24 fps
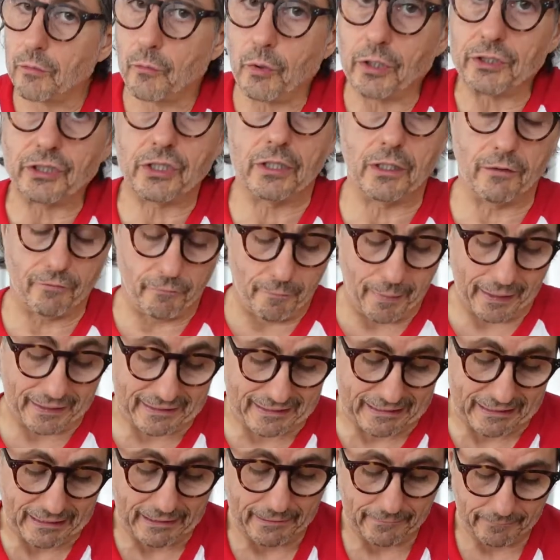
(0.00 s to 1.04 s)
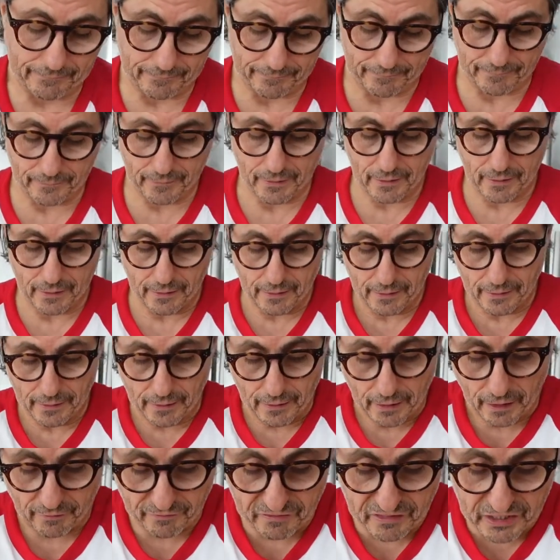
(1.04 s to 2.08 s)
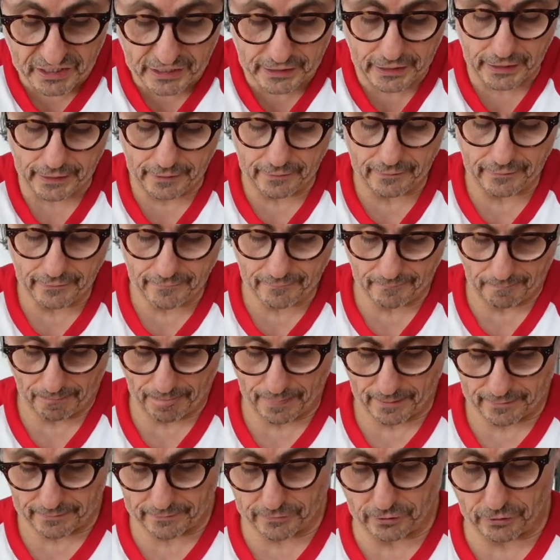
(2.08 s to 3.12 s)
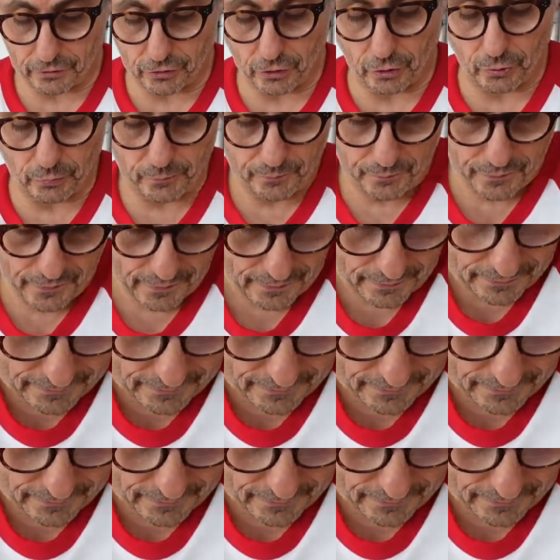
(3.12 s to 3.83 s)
a question of mixing, of kneading the dough.